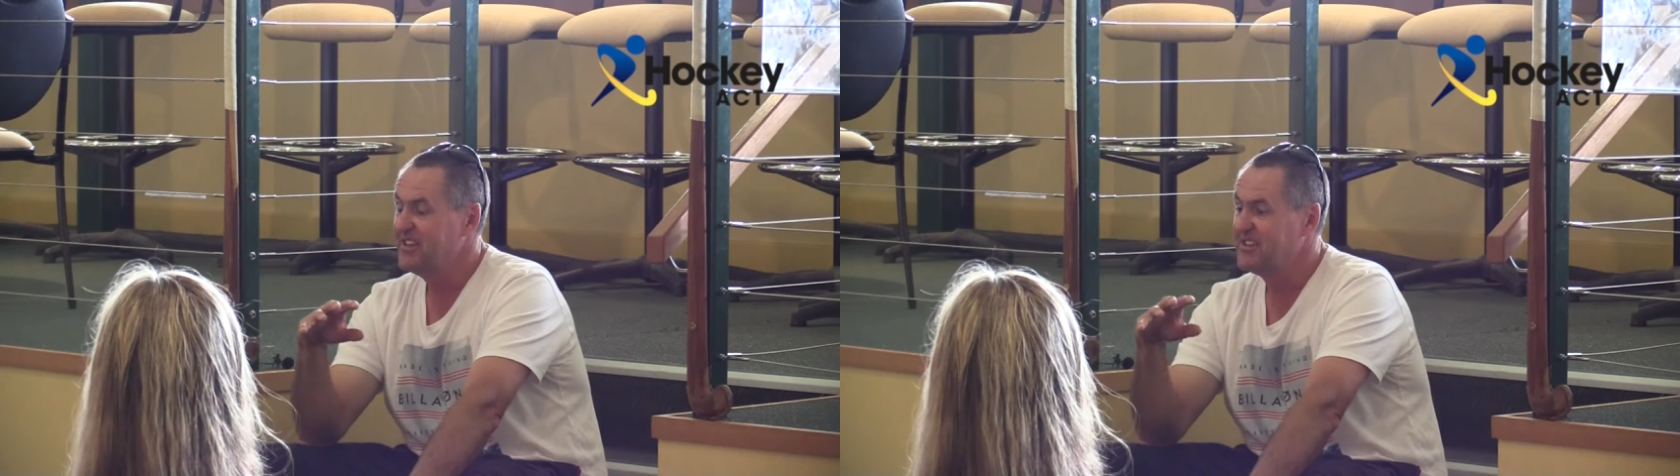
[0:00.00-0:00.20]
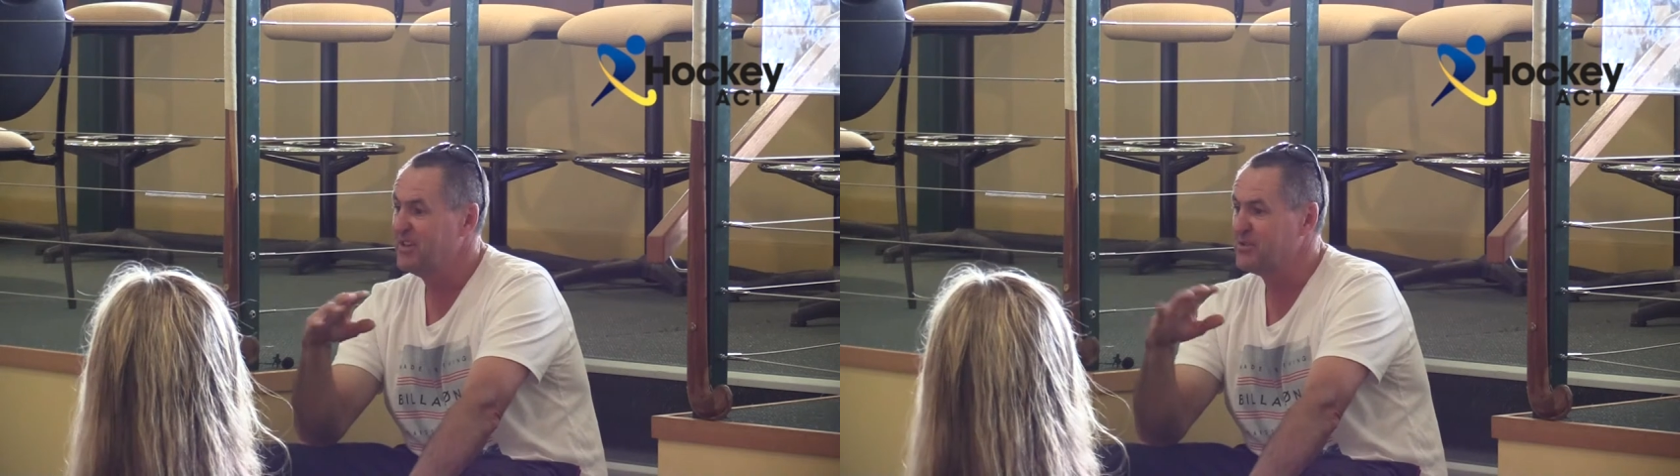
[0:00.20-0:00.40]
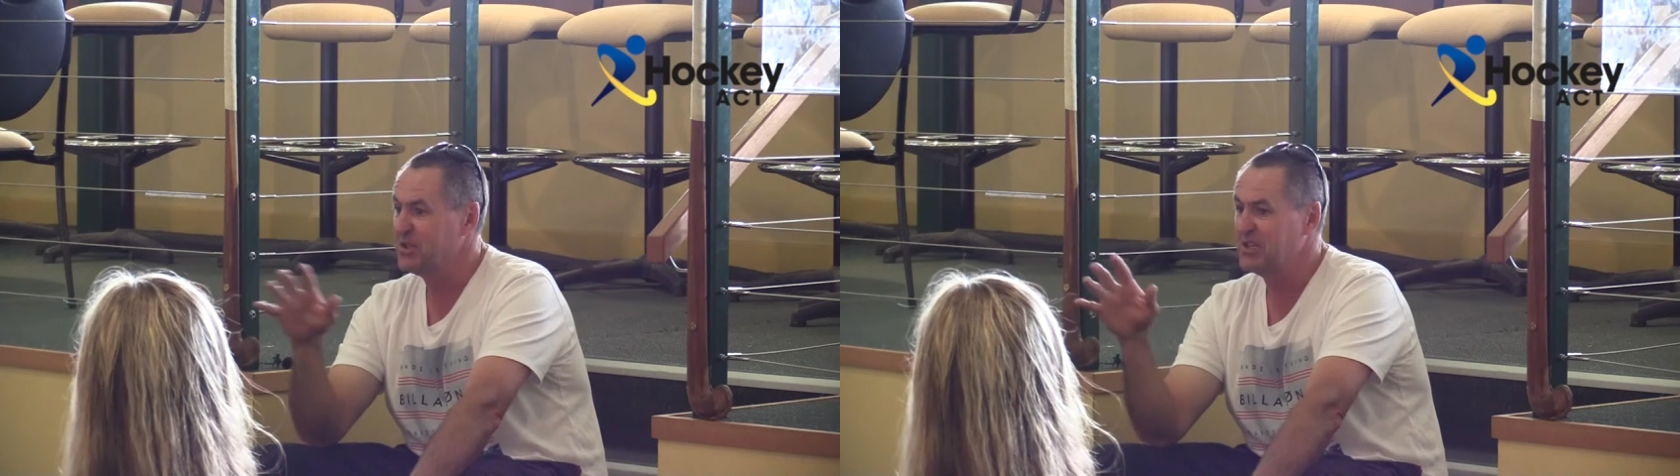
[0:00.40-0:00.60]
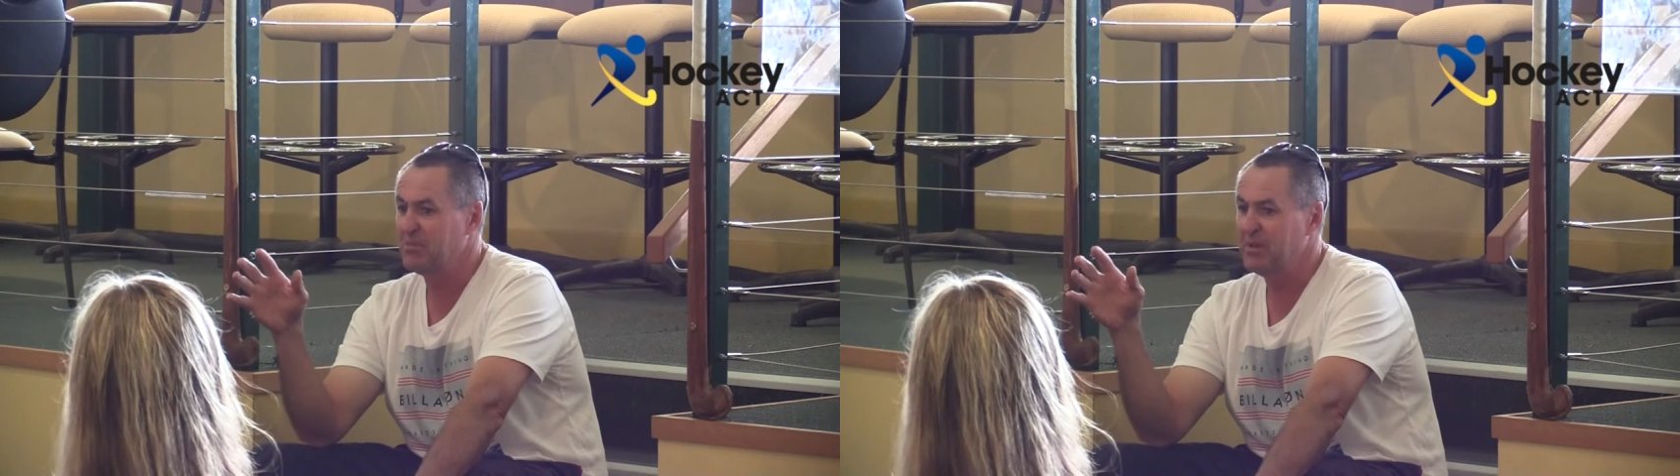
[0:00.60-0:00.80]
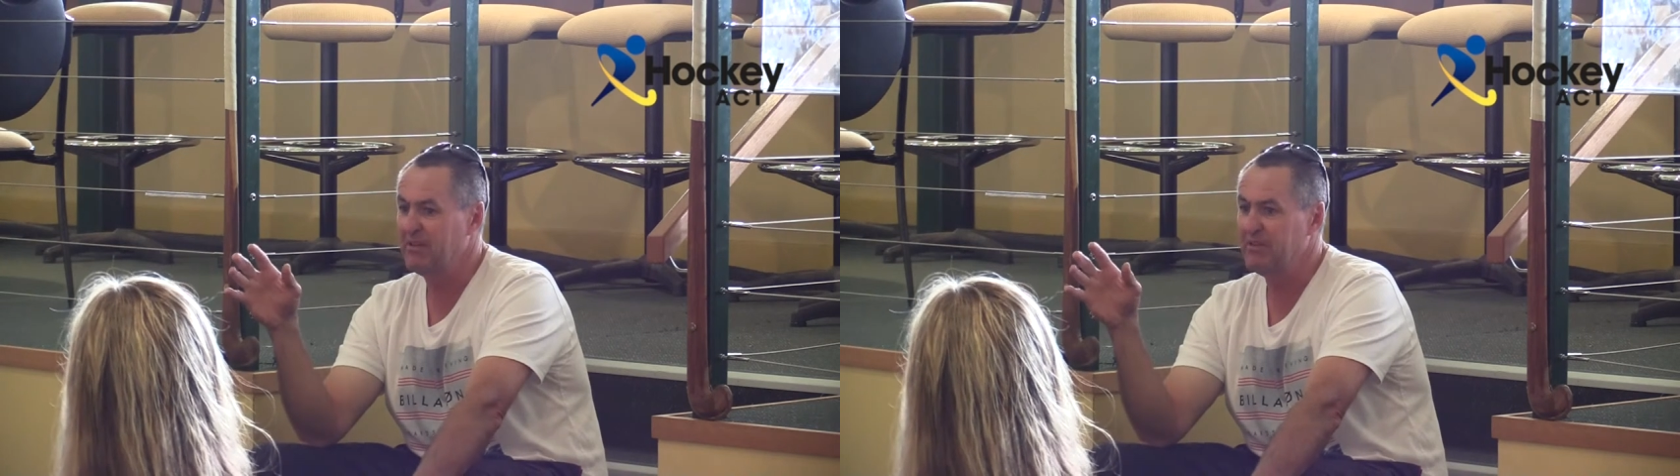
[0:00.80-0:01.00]
So I was keen
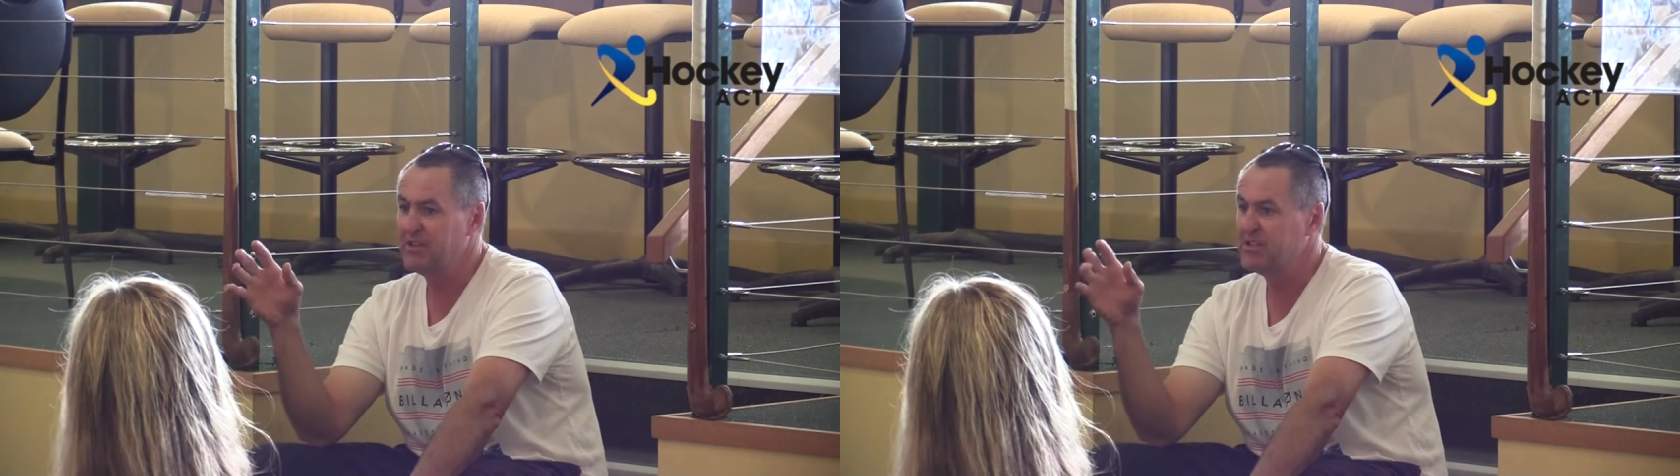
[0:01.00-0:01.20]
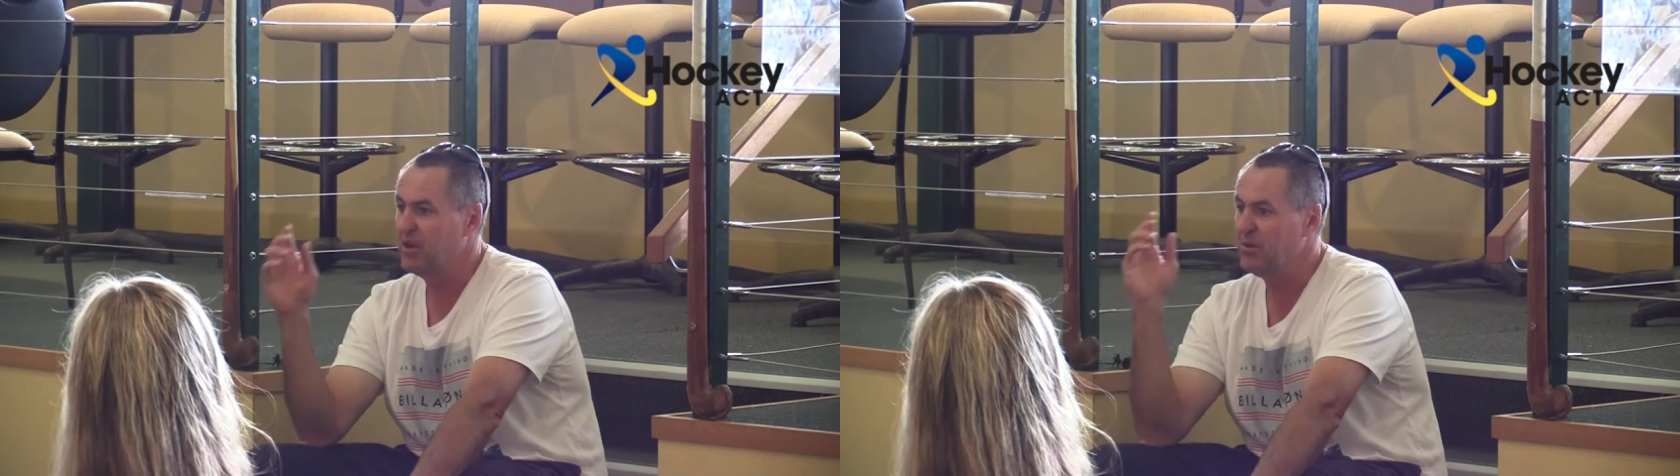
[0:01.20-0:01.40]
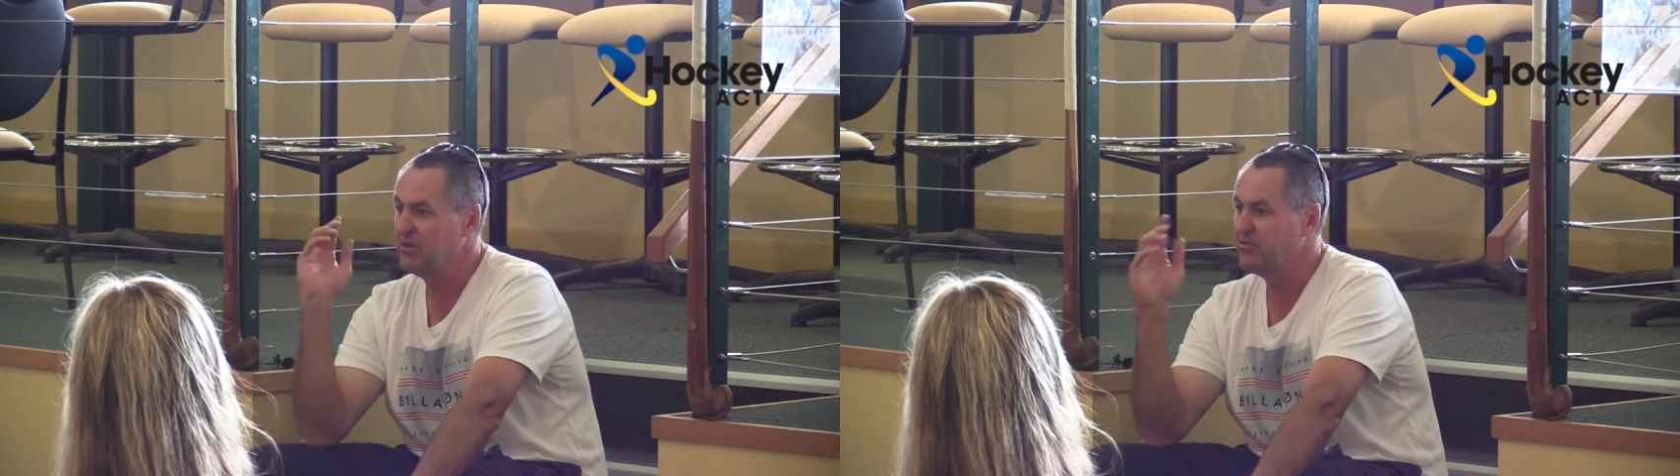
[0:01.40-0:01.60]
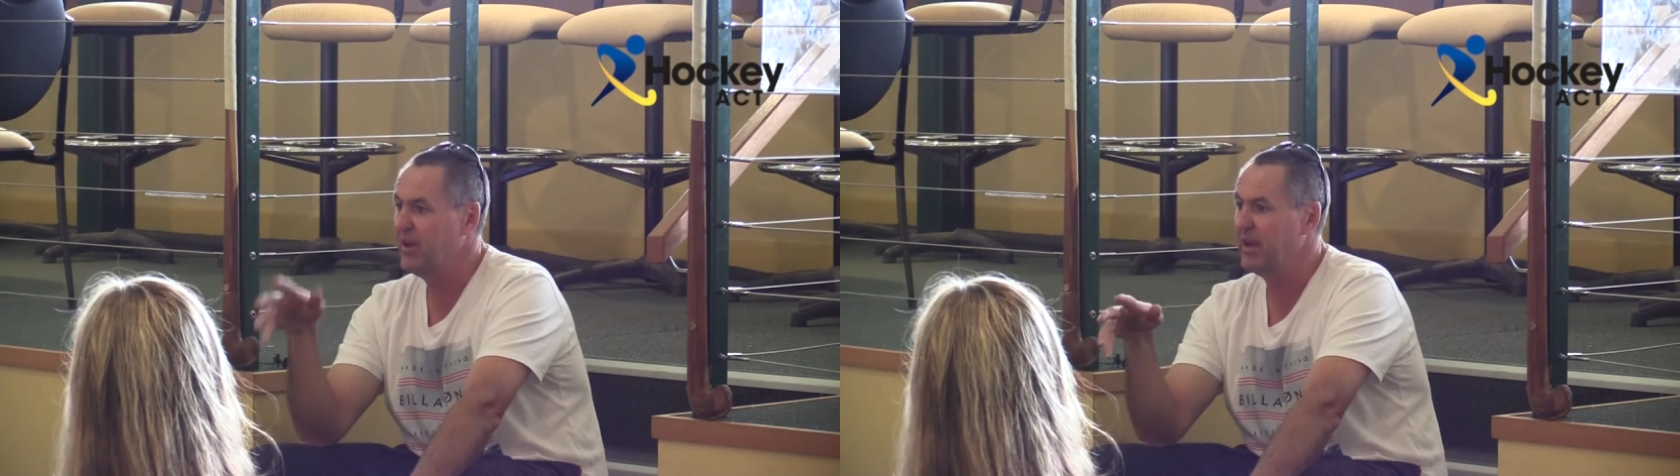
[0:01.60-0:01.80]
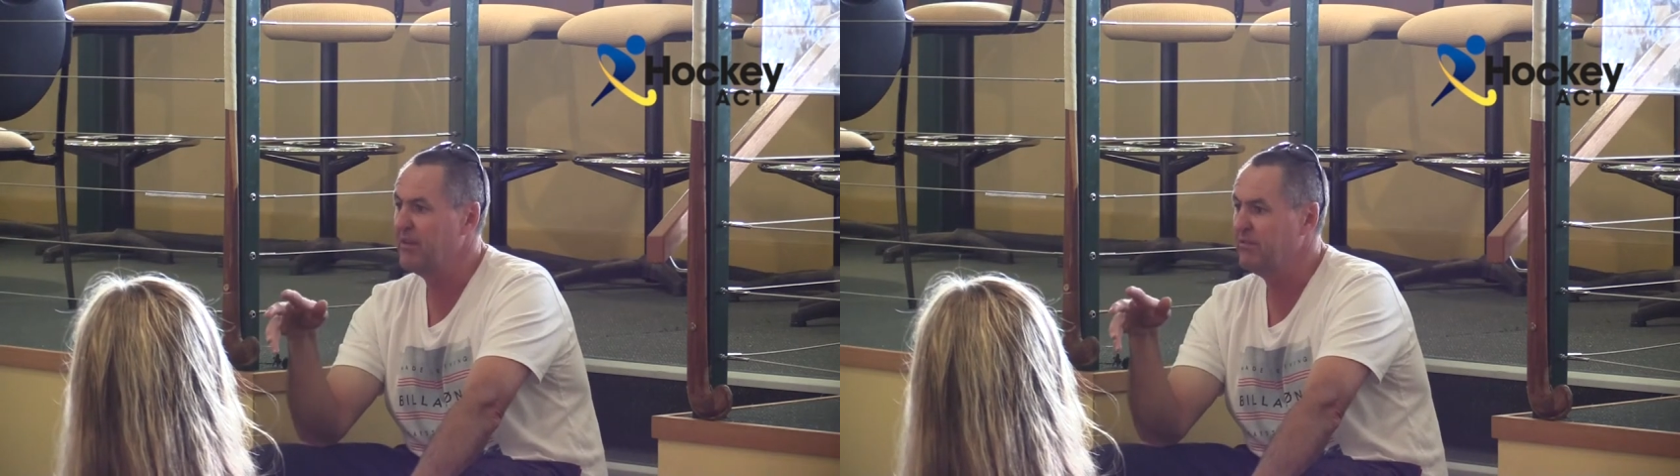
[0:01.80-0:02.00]
to play vets, so I went
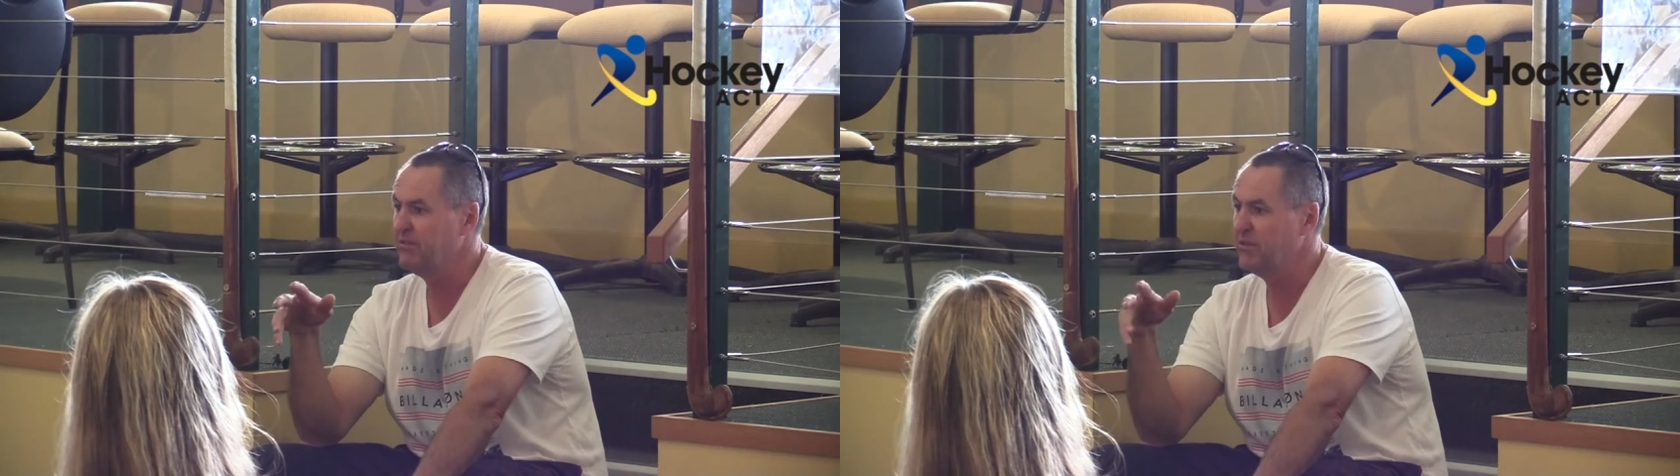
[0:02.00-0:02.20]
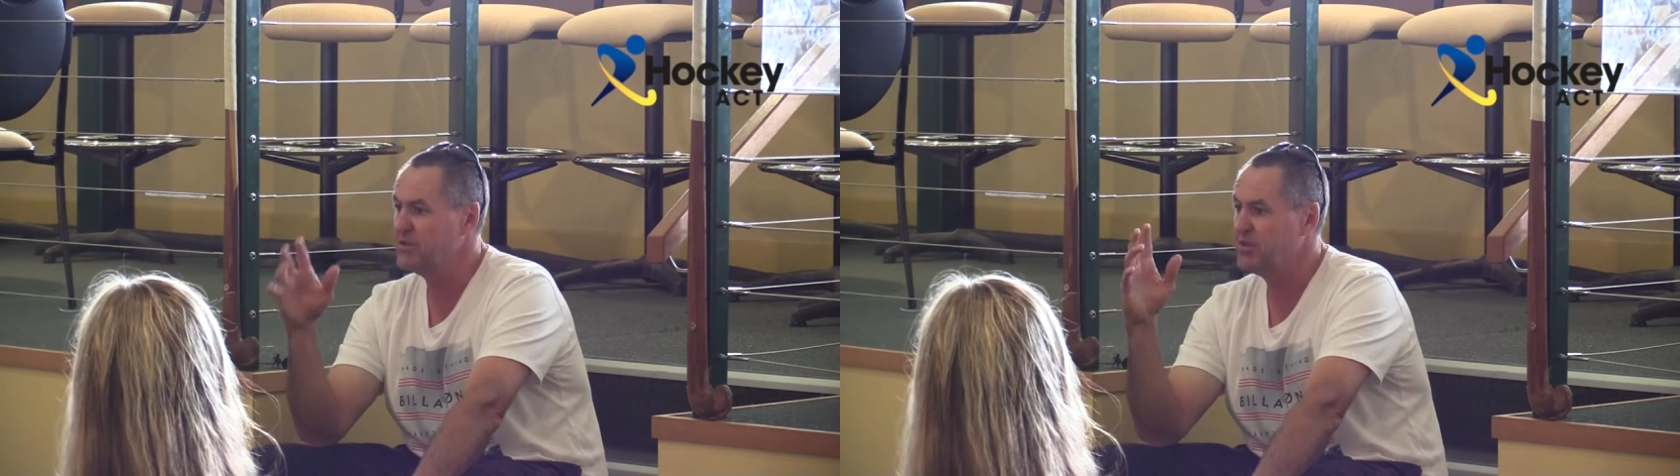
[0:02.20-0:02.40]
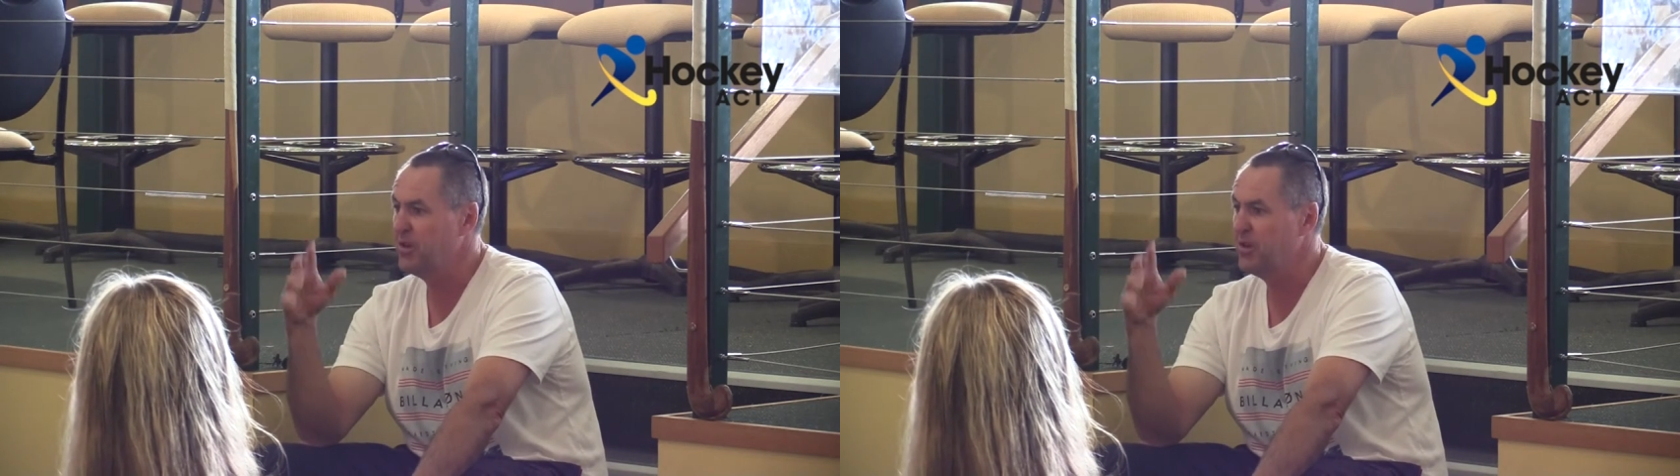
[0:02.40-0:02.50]
training first